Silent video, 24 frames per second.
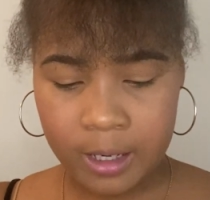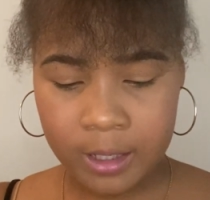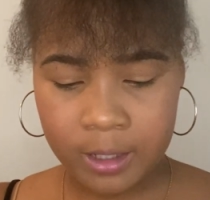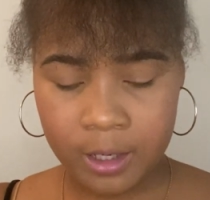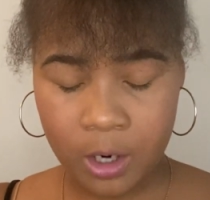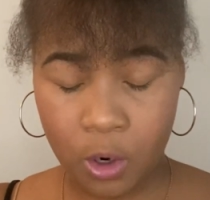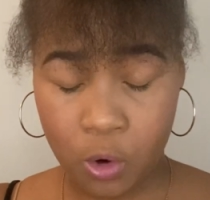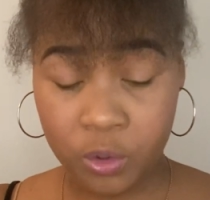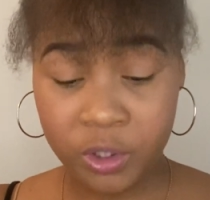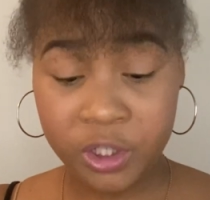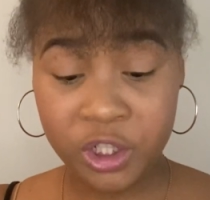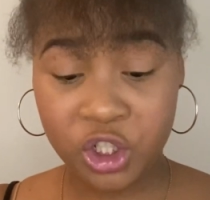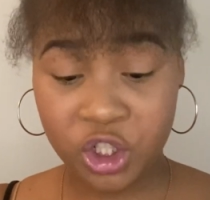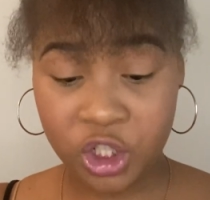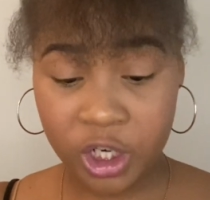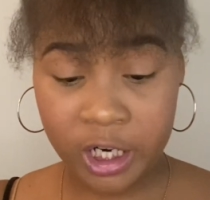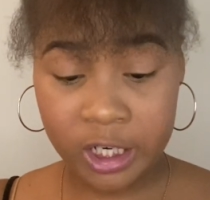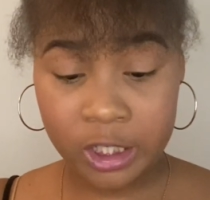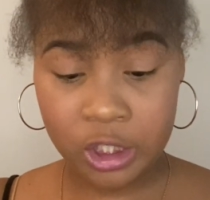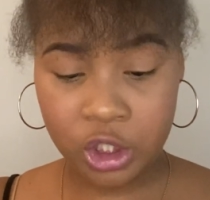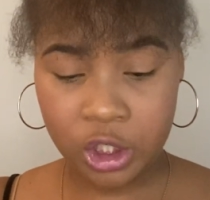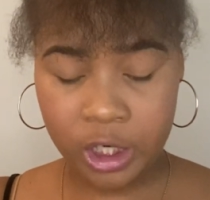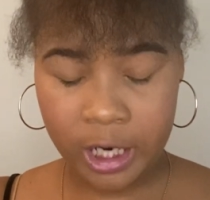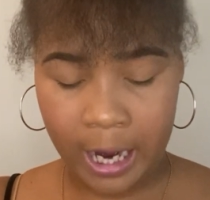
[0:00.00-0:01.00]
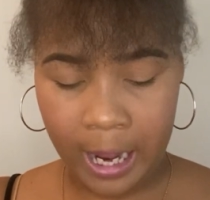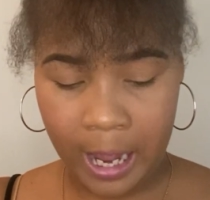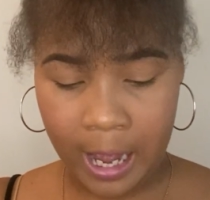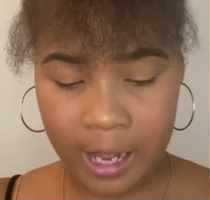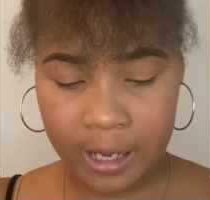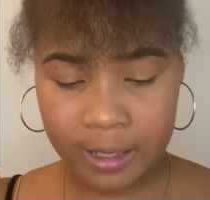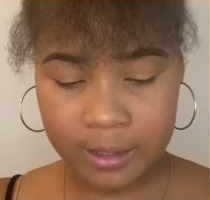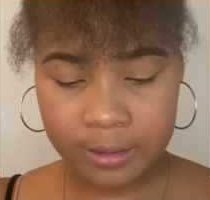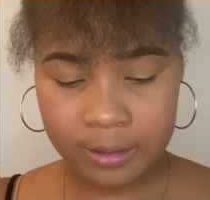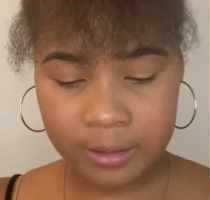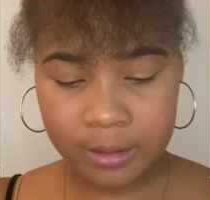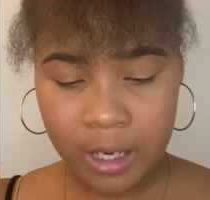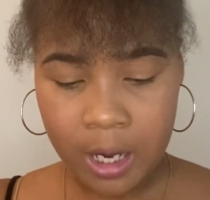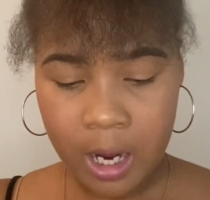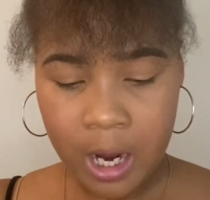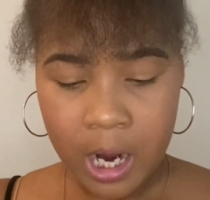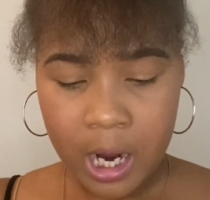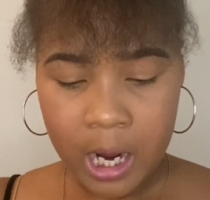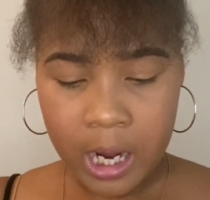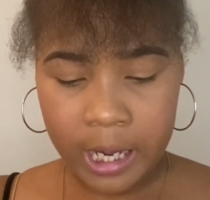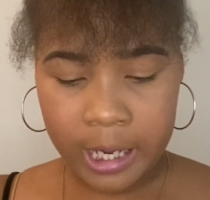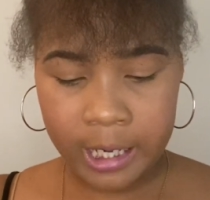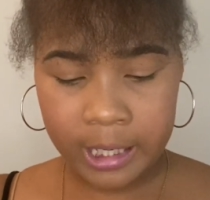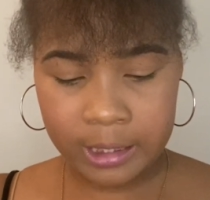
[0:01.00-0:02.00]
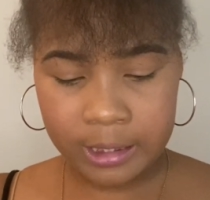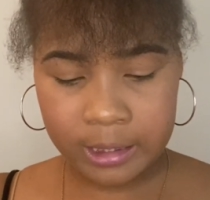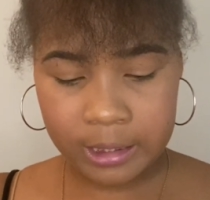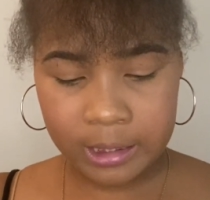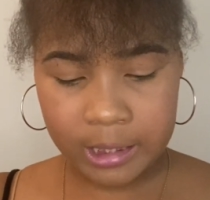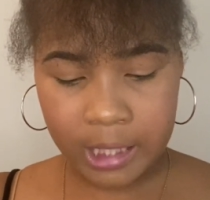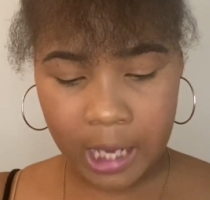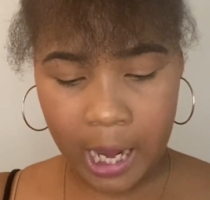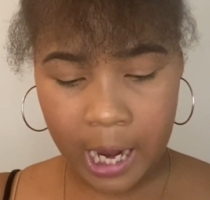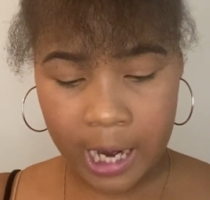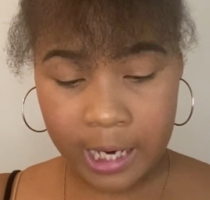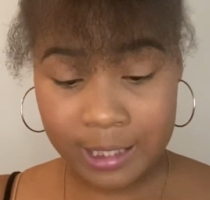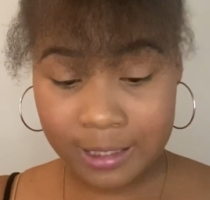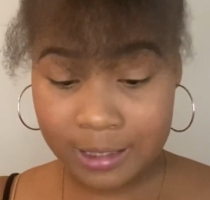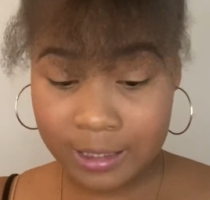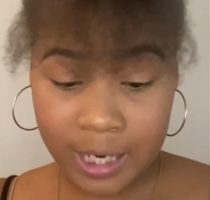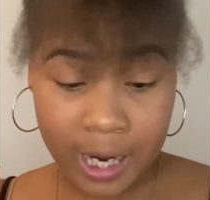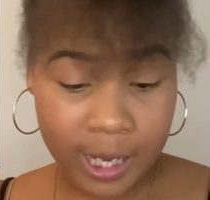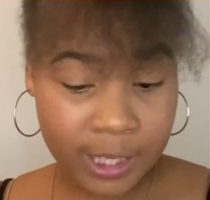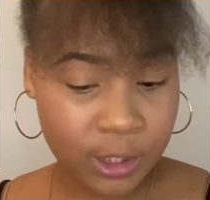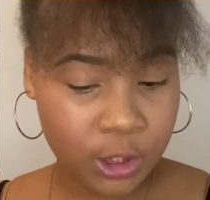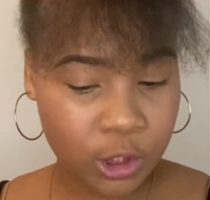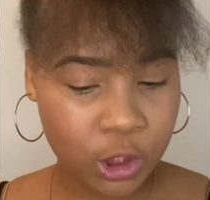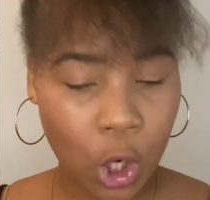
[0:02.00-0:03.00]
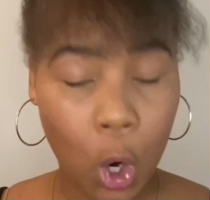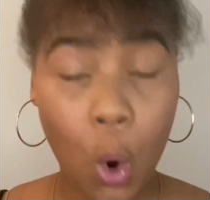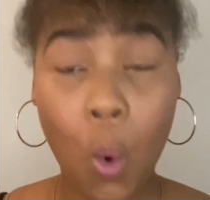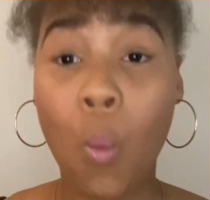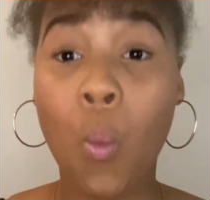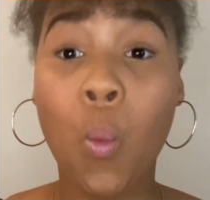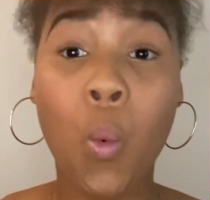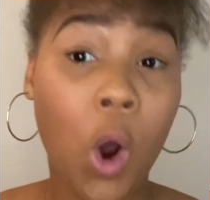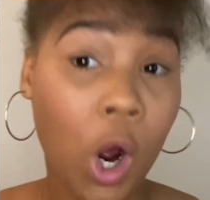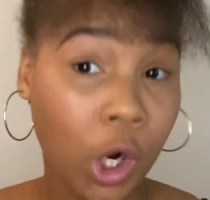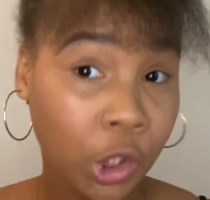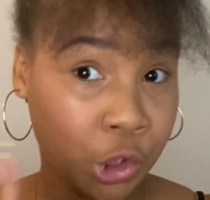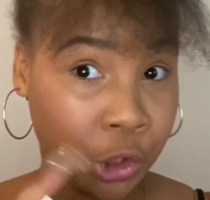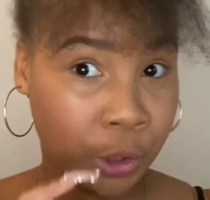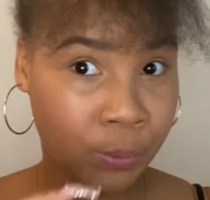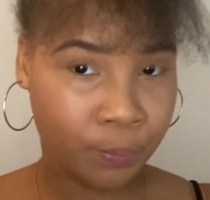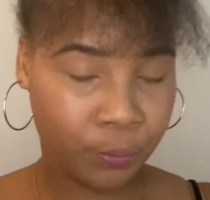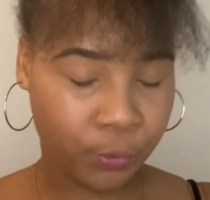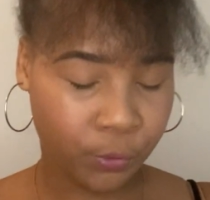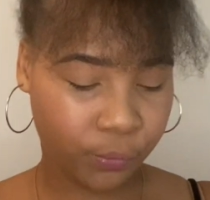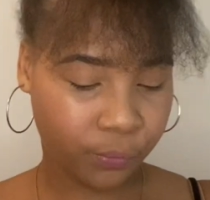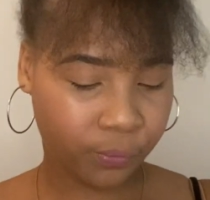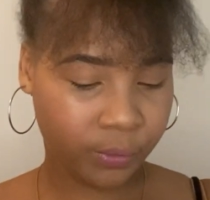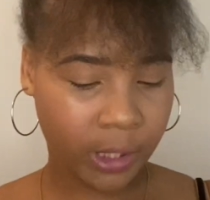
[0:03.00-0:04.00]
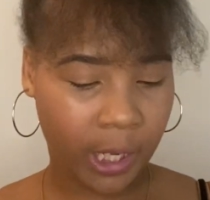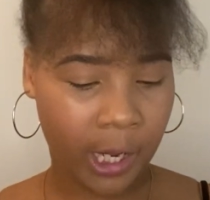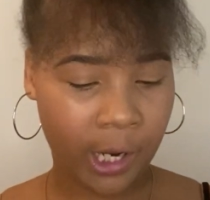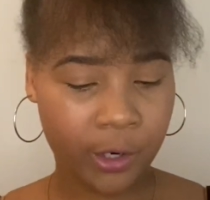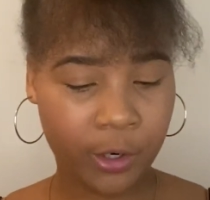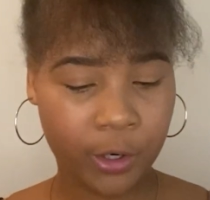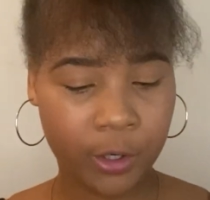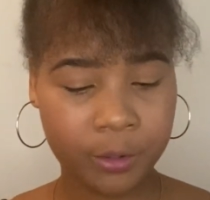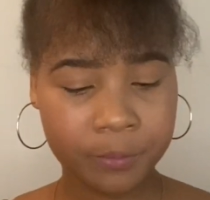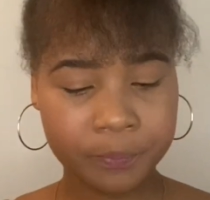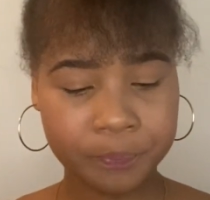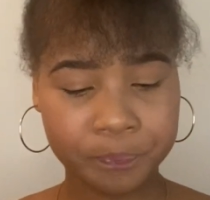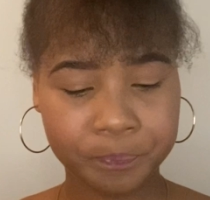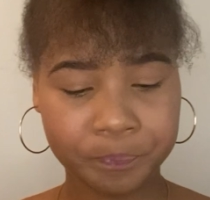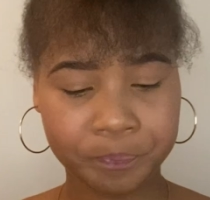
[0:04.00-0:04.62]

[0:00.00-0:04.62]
Only shade she has. It's an intense waterproof liner